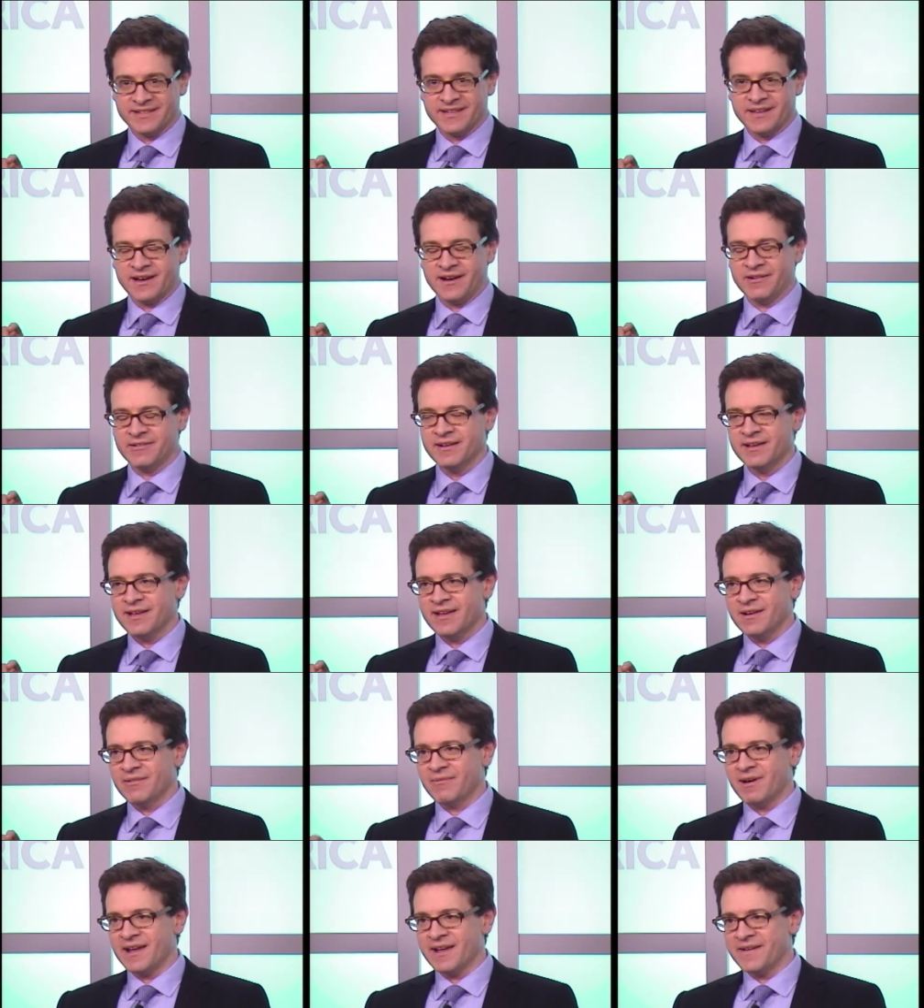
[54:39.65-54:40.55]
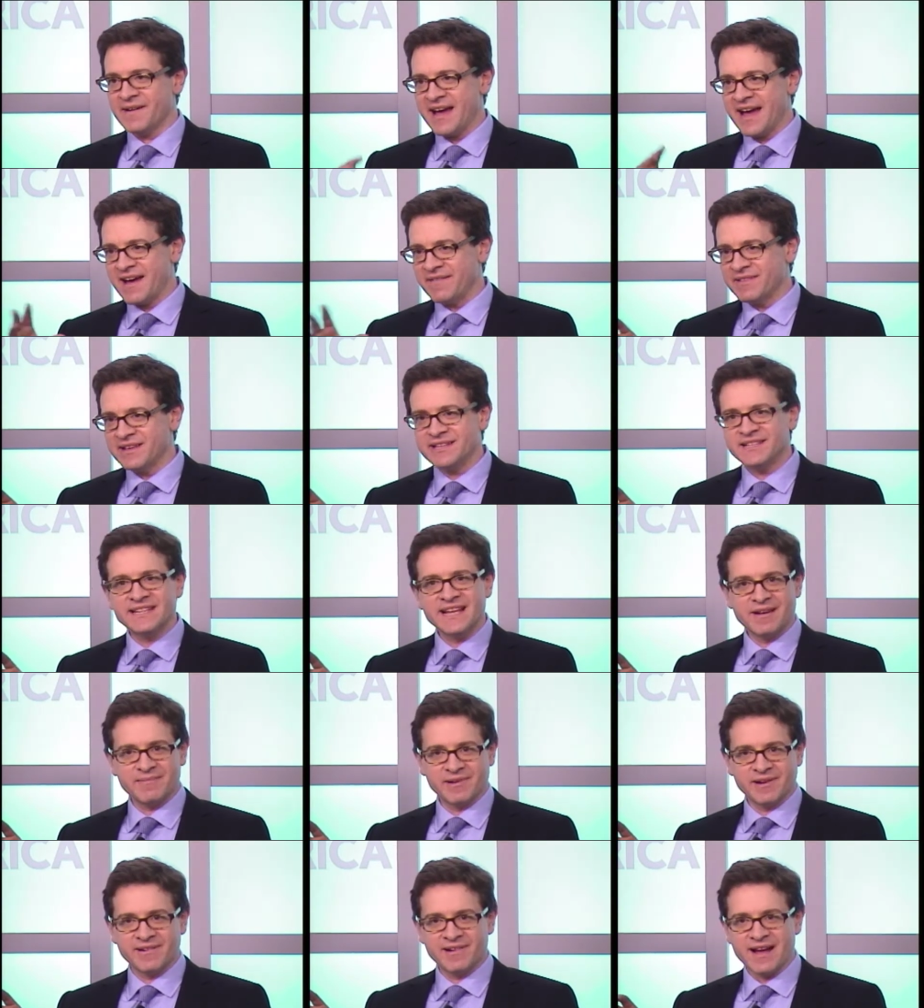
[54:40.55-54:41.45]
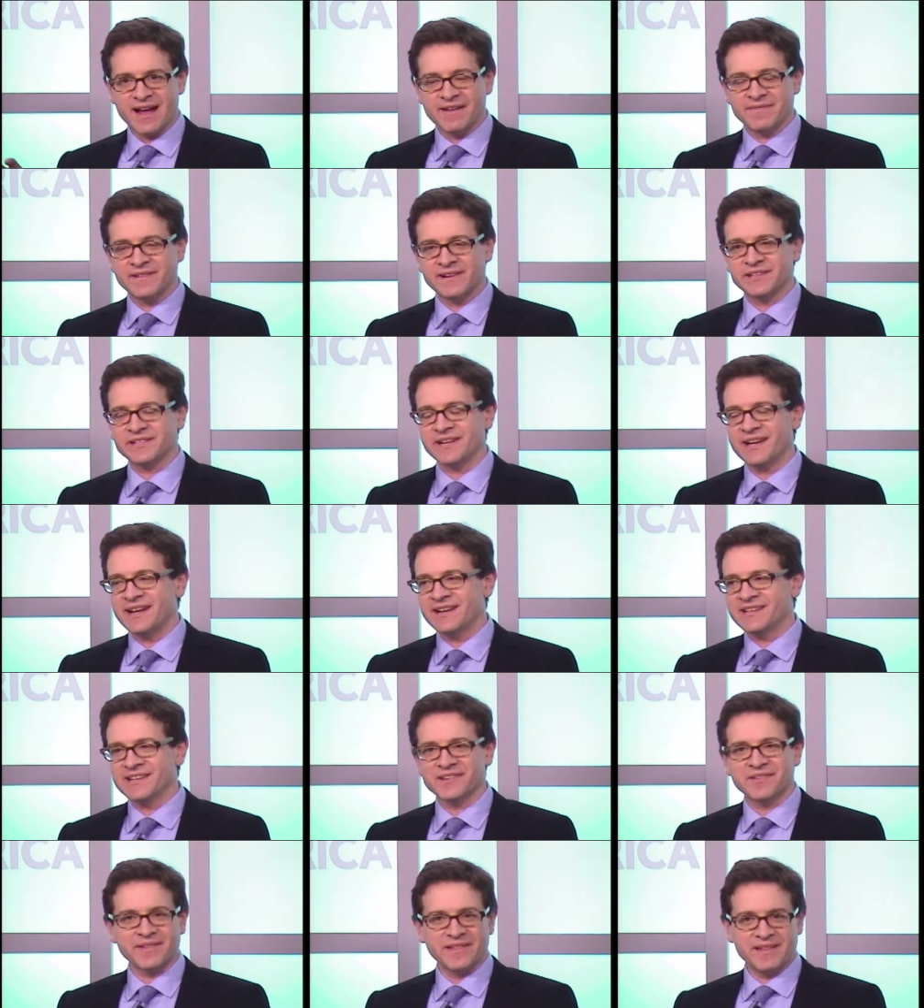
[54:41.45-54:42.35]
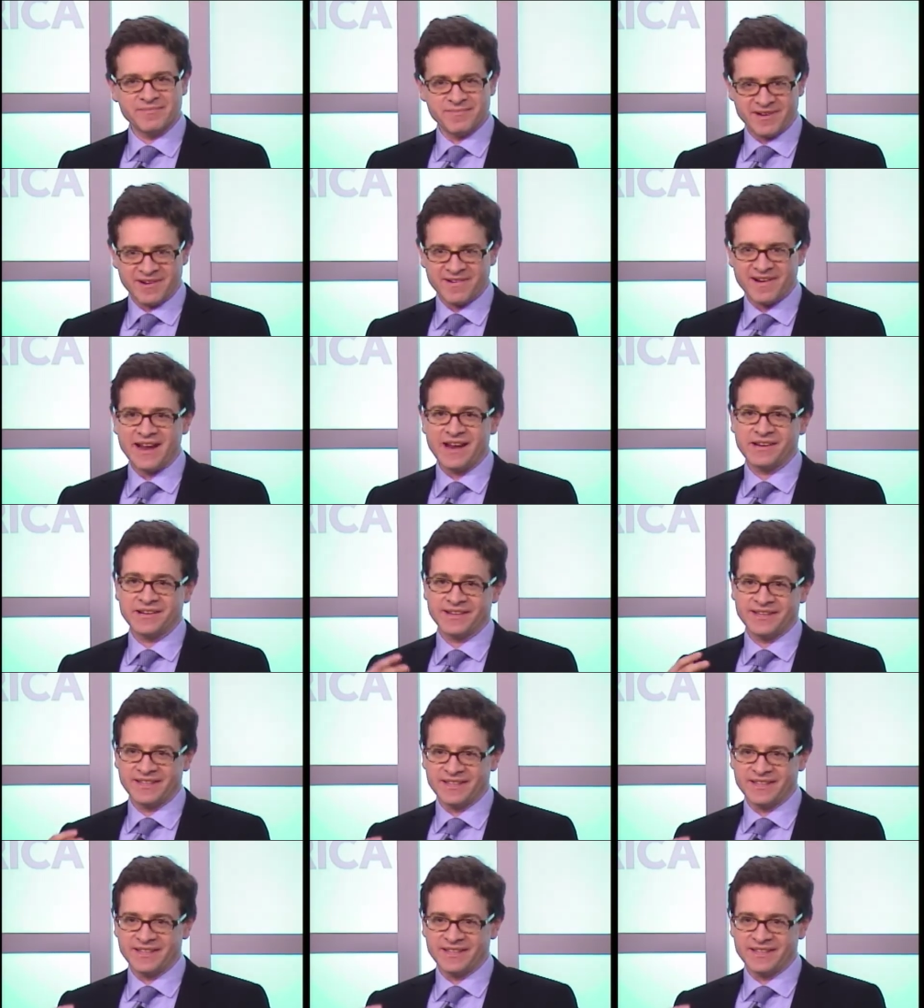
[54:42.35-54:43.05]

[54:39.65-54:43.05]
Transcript: So while you have these demographic changes with immigration